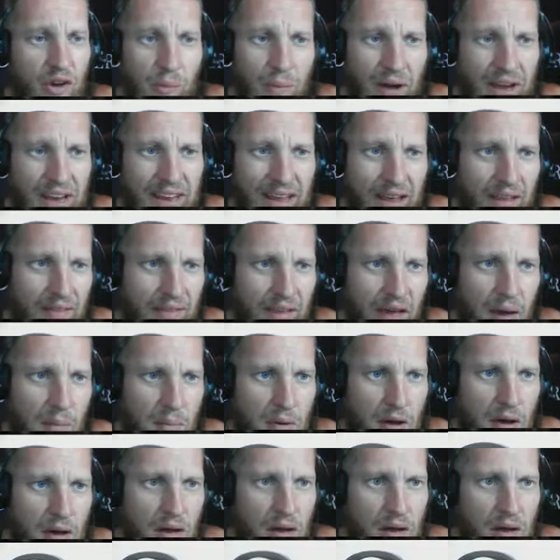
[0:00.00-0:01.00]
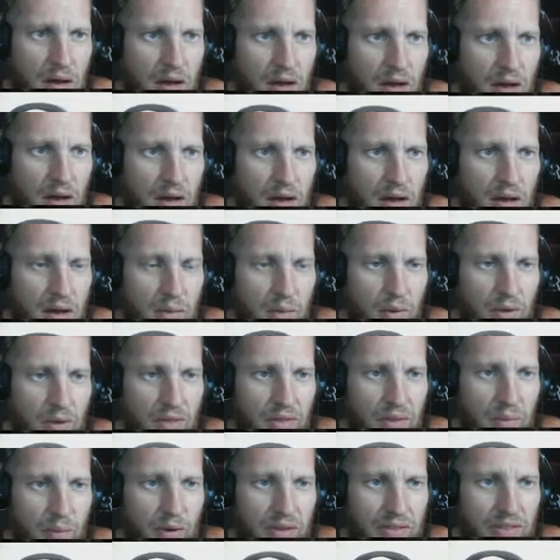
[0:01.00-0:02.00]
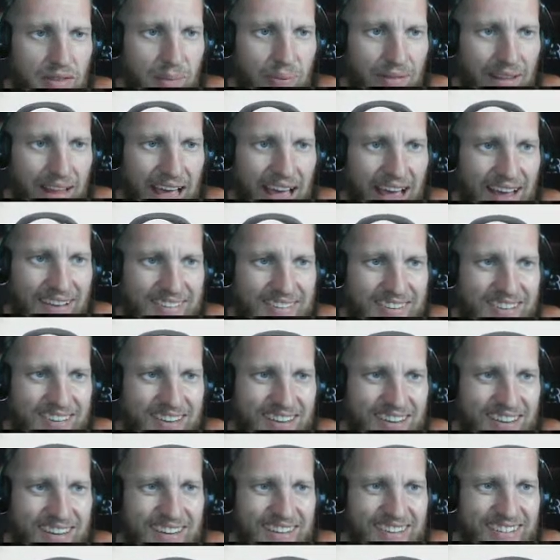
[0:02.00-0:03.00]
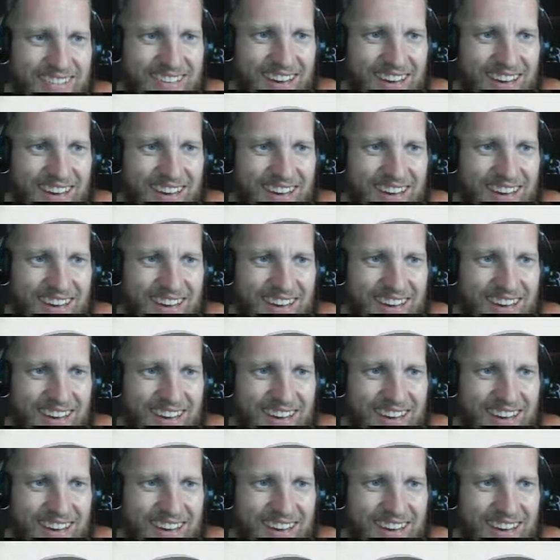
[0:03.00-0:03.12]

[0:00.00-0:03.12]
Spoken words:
might hit them. With the blast.